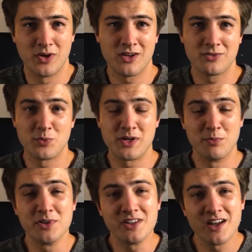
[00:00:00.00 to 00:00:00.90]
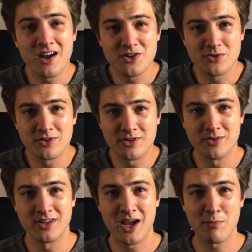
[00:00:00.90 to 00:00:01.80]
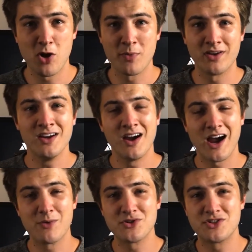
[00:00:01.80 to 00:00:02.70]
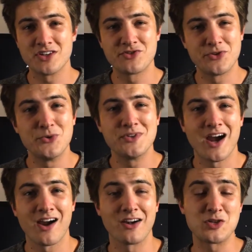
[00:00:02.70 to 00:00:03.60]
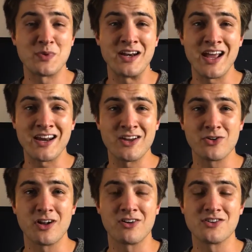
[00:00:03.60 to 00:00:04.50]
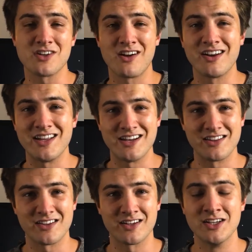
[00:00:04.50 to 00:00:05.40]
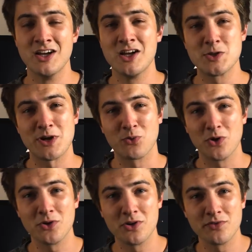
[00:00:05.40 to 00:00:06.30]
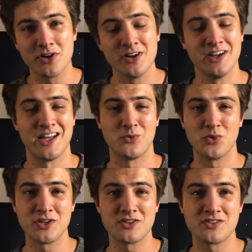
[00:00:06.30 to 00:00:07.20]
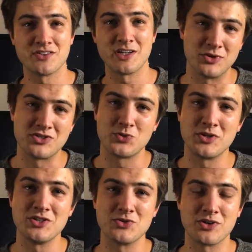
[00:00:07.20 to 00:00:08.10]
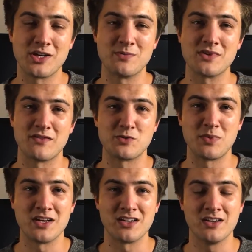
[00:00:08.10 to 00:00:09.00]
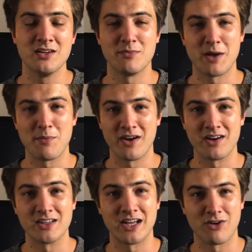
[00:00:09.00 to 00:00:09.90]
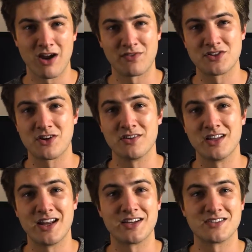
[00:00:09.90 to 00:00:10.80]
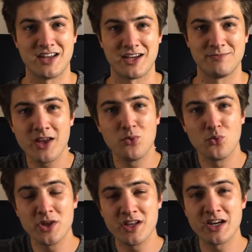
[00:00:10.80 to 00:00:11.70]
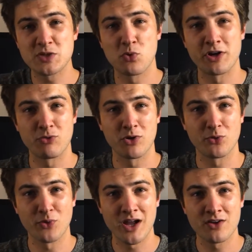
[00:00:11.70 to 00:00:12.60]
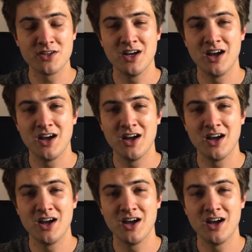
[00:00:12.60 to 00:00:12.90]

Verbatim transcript: Well, to be completely honest with you, in that moment, I was just too tired to spend $800 on anything. So I rolled over and went to sleep with sweet dreams of spending my money on that graphics card the next day. But when the next morning rolled around,